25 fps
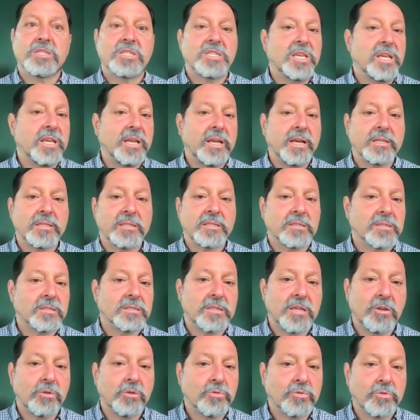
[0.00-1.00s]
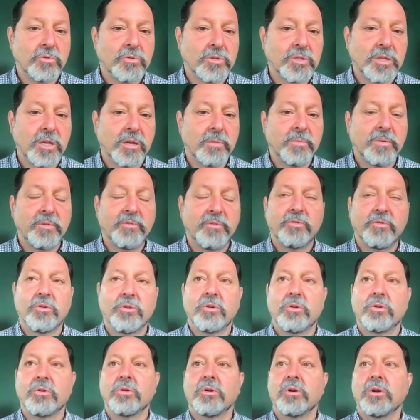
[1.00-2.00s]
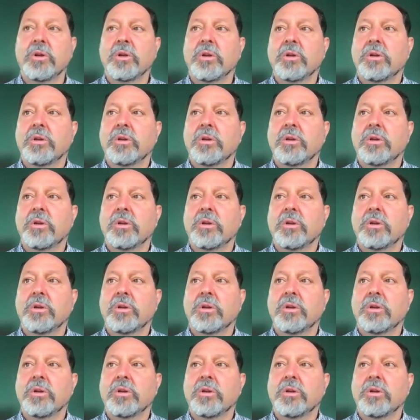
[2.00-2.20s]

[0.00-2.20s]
sing as they used to sing before.